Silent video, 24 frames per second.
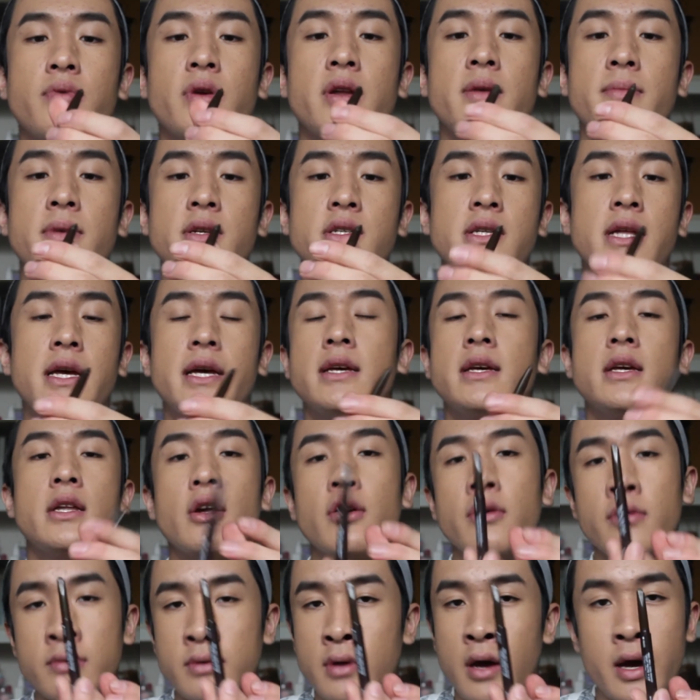pretty much like, you
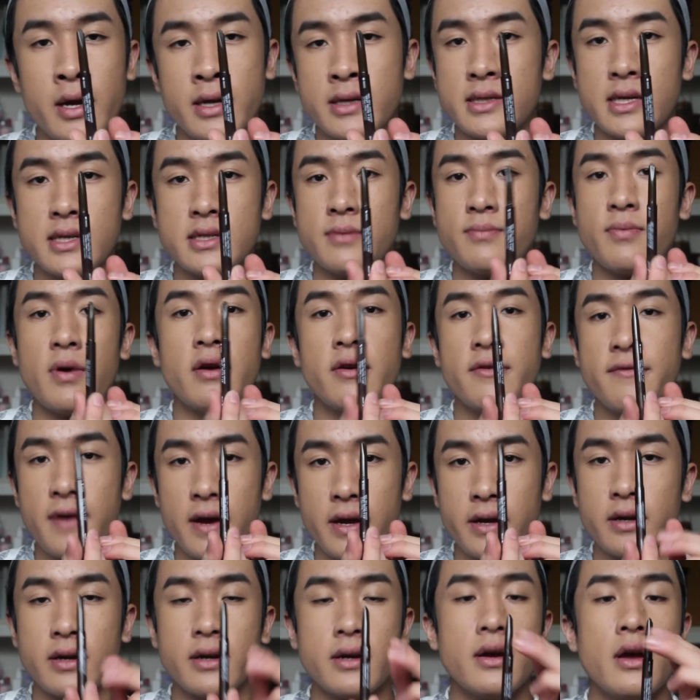know, Honest as a brow
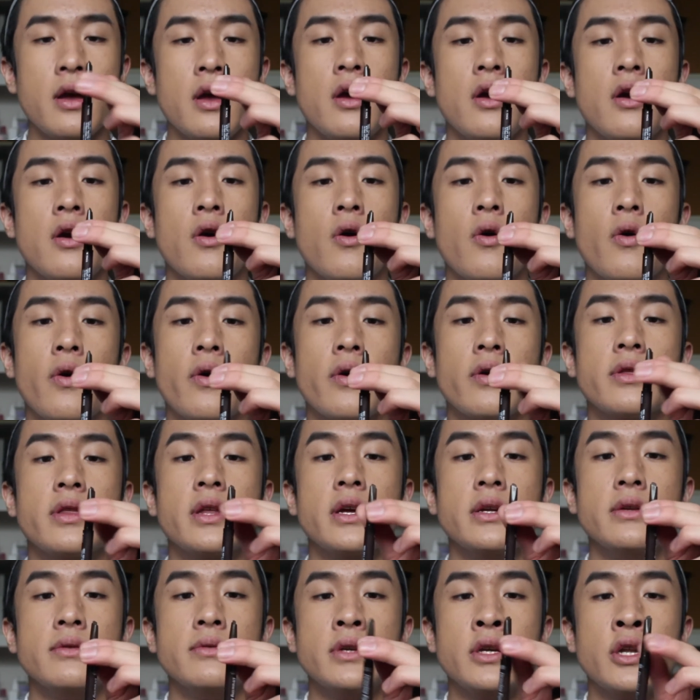definer, or
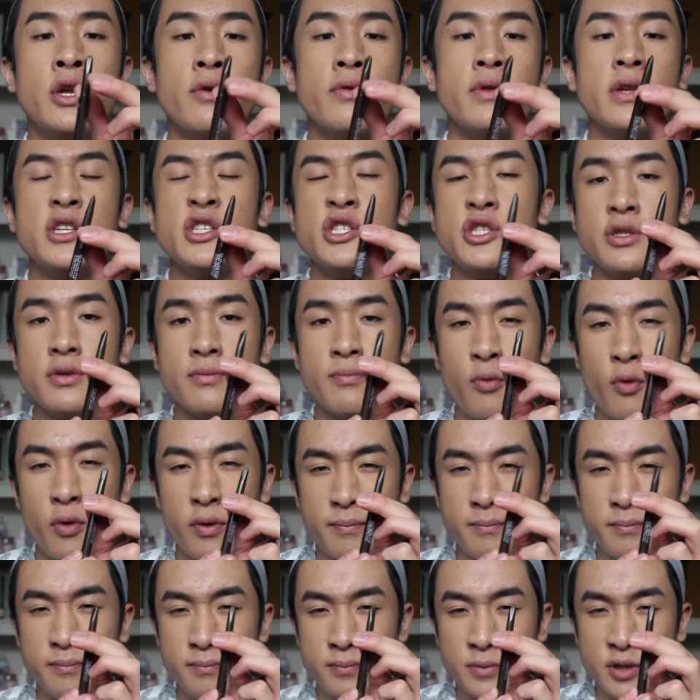the, you know, the
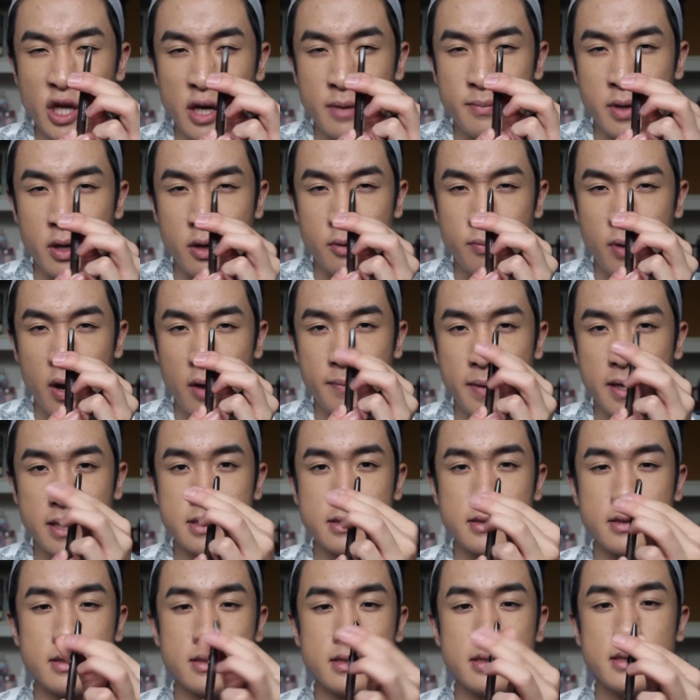more chubbier brow
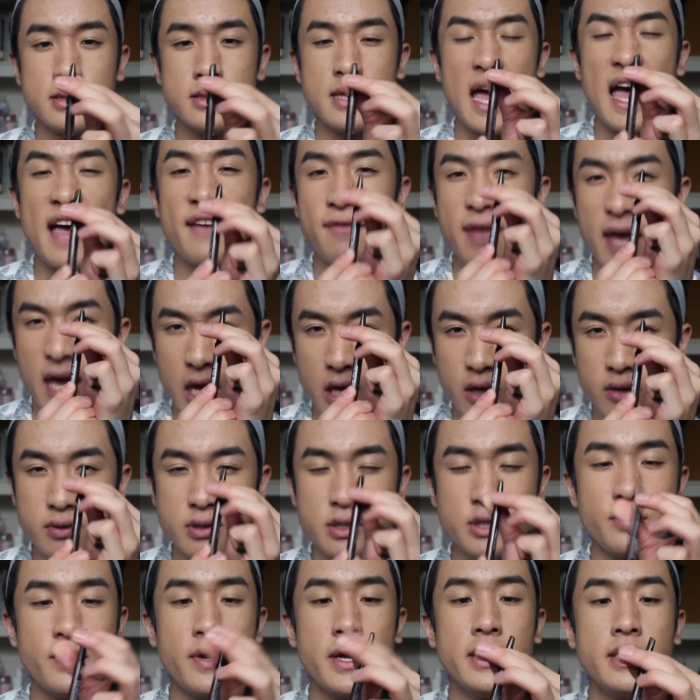pencils that have the
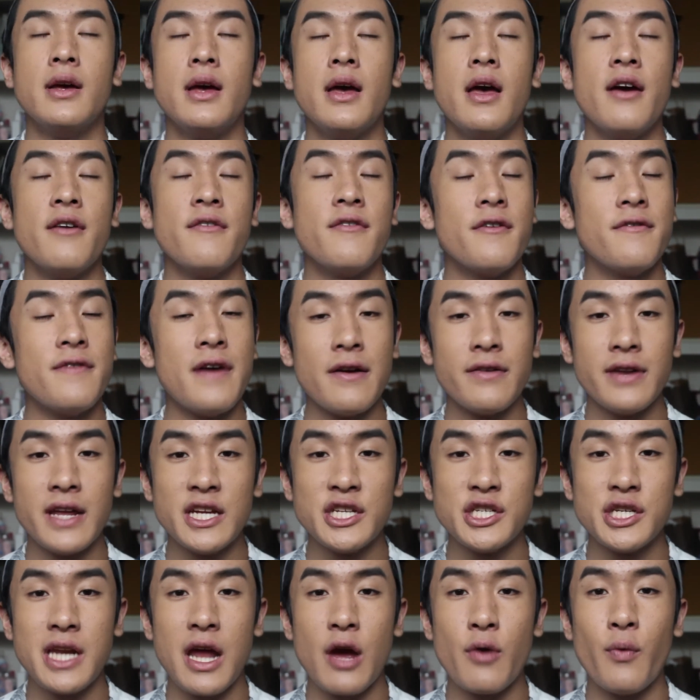angle to it. For
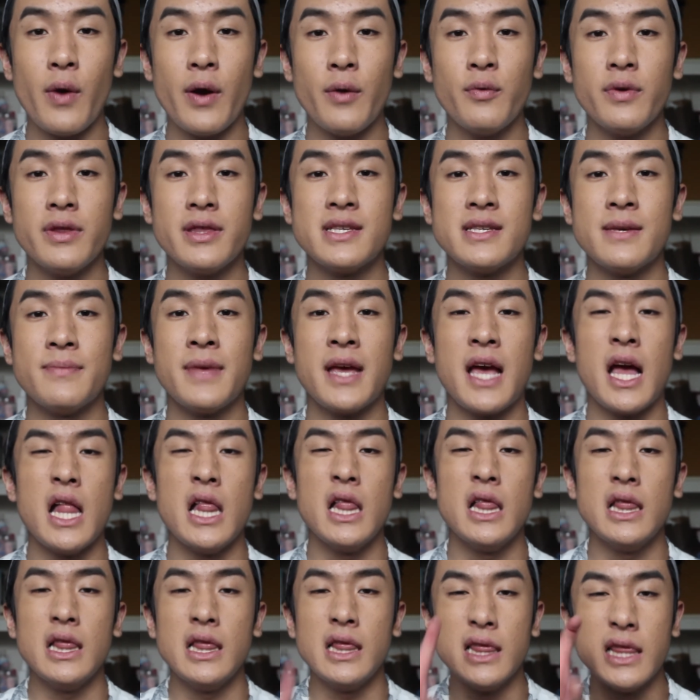foundation, I went with something
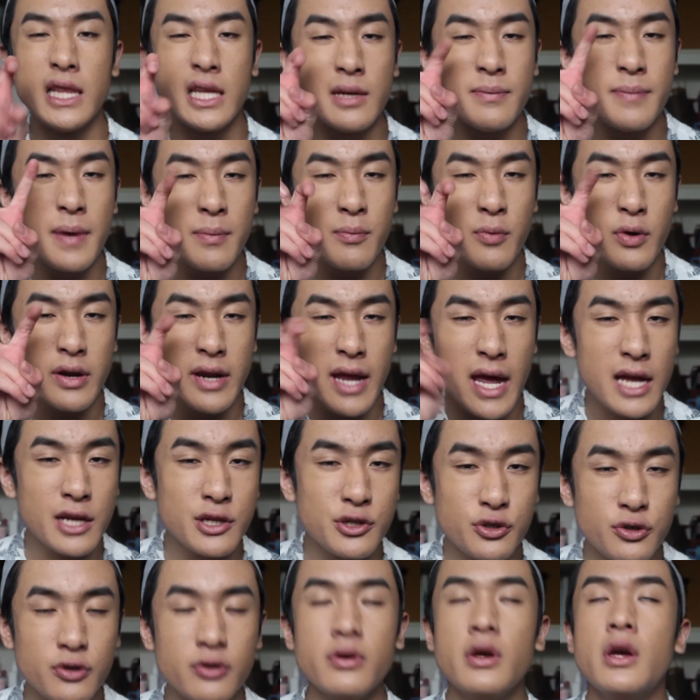a little bit more
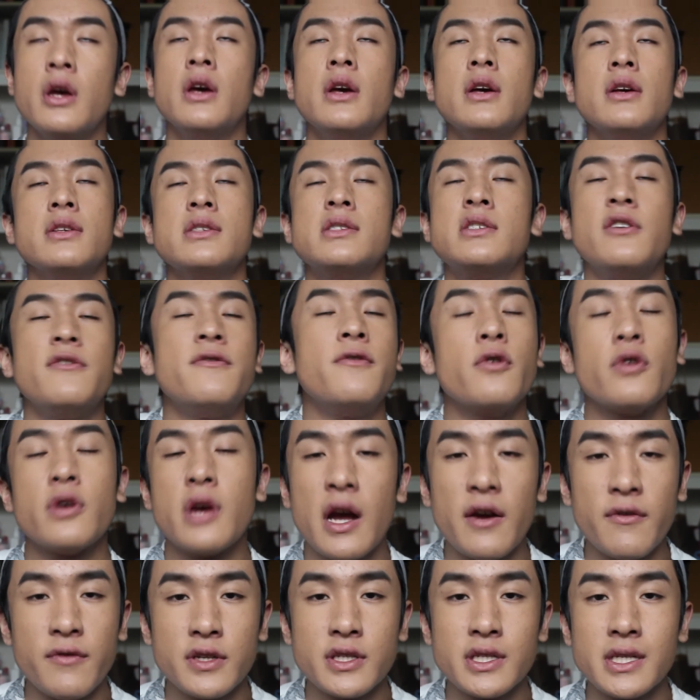natural, still full
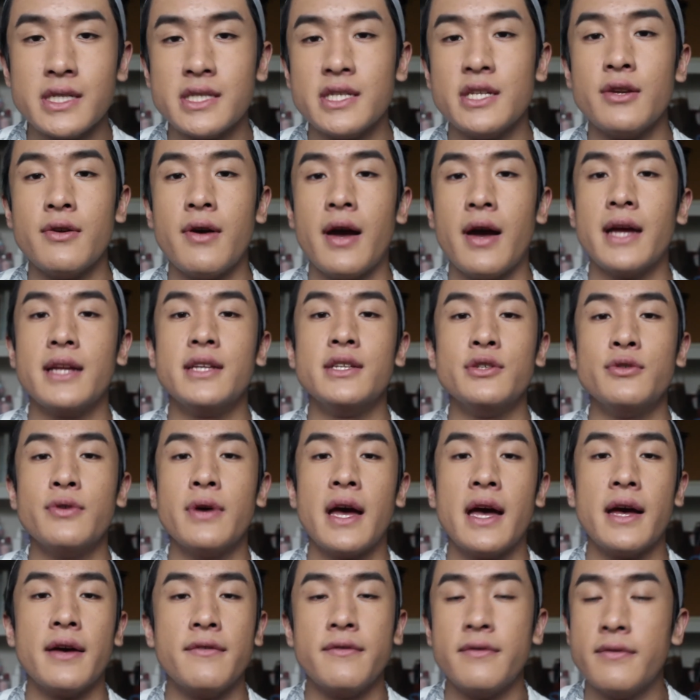coverage because, you know, I do
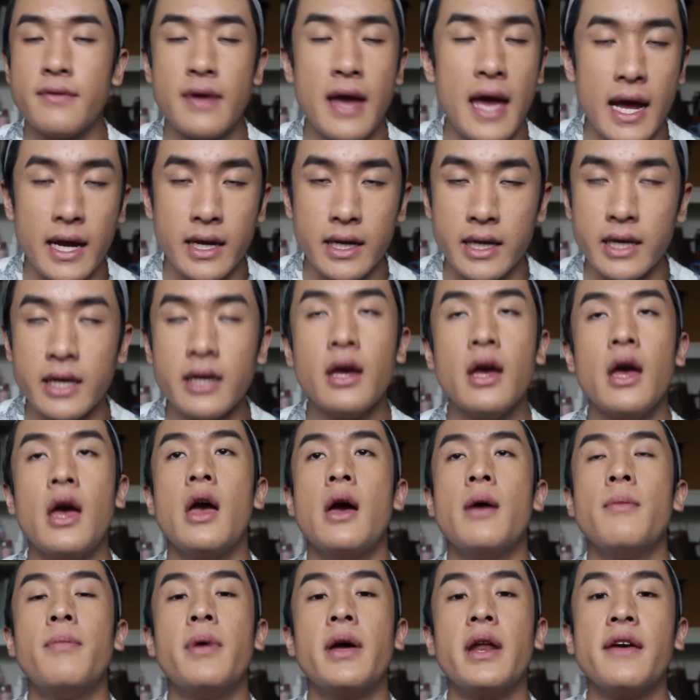have acne.
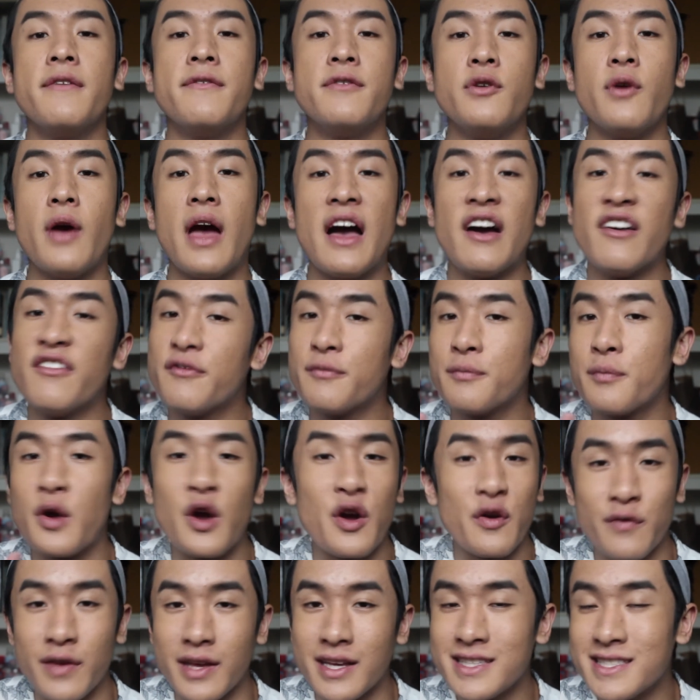But if you have
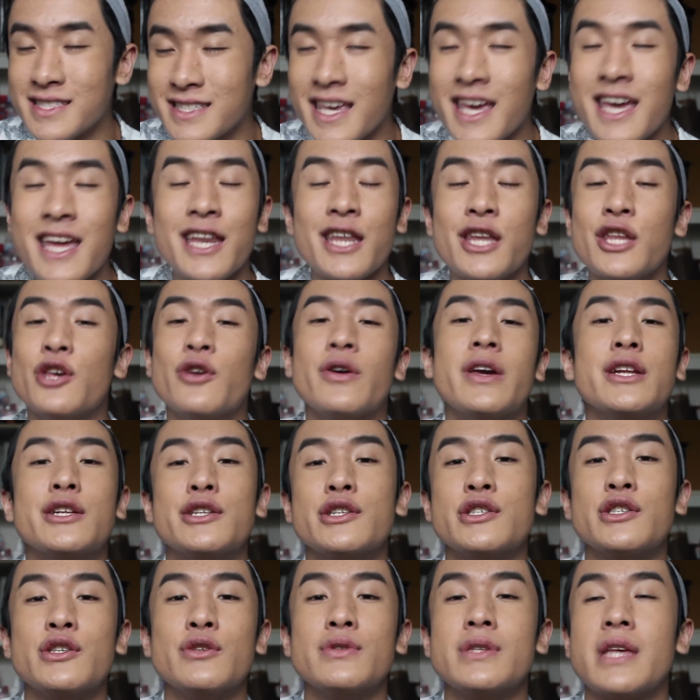perfect skin, you can
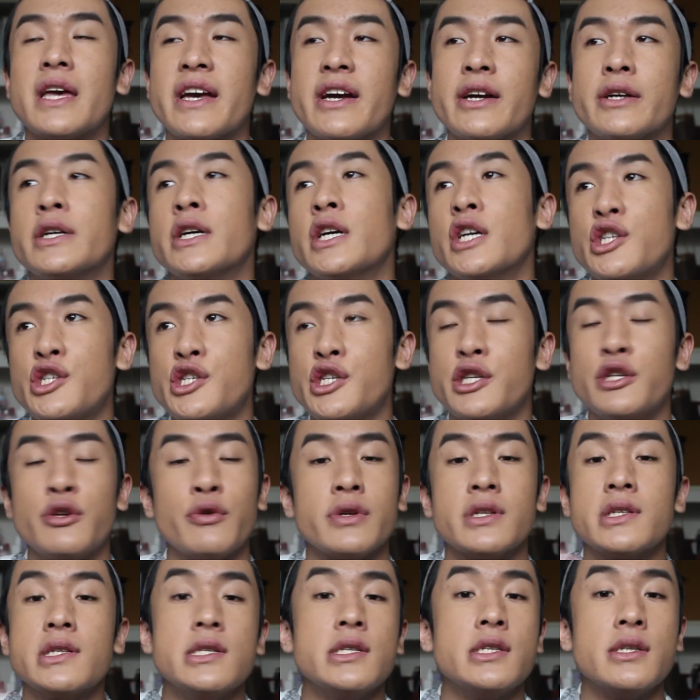just use like a cushion or
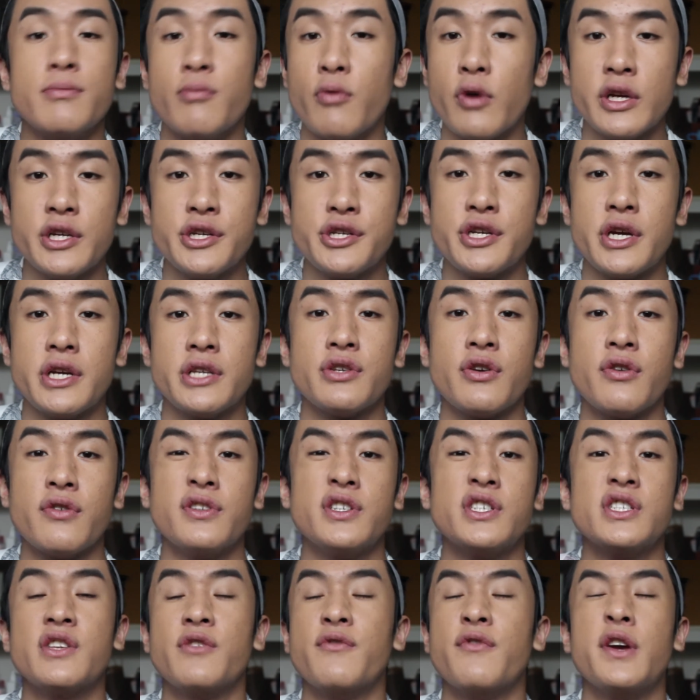a tinted moisturizer or
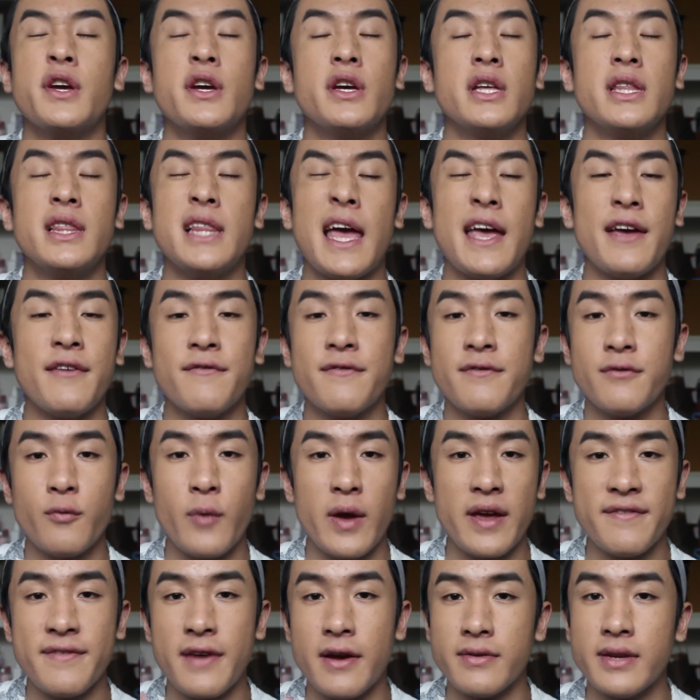just a really
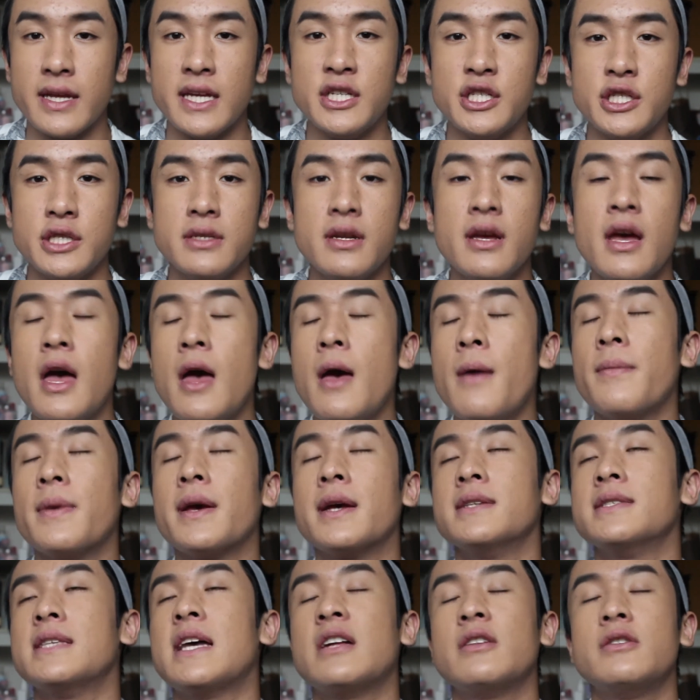lightweight foundation,
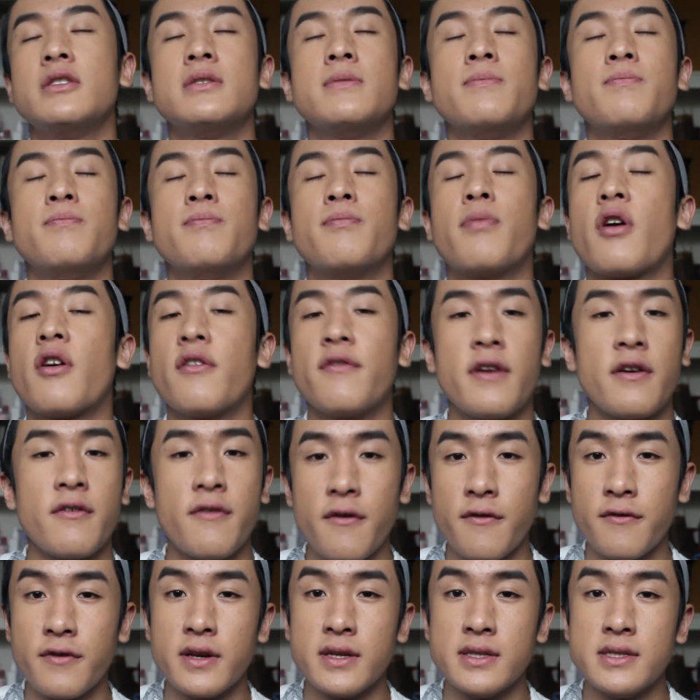because that's perfect
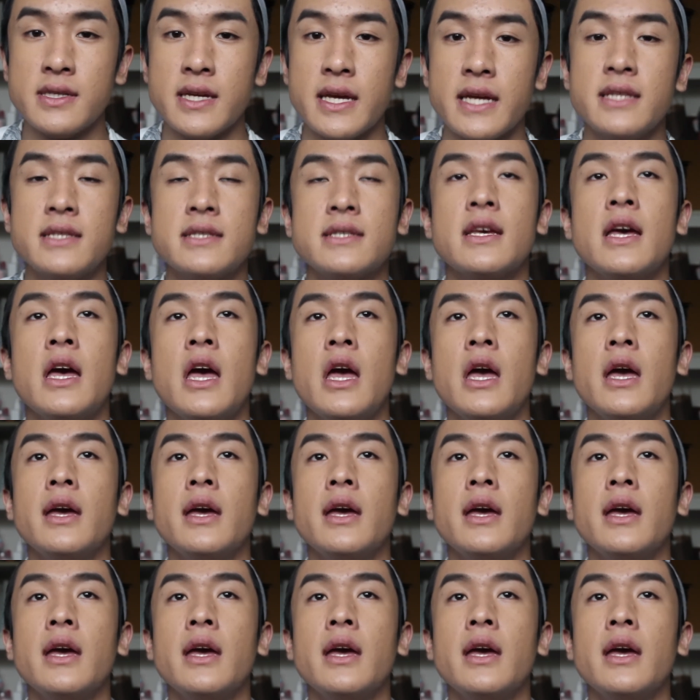for first dates.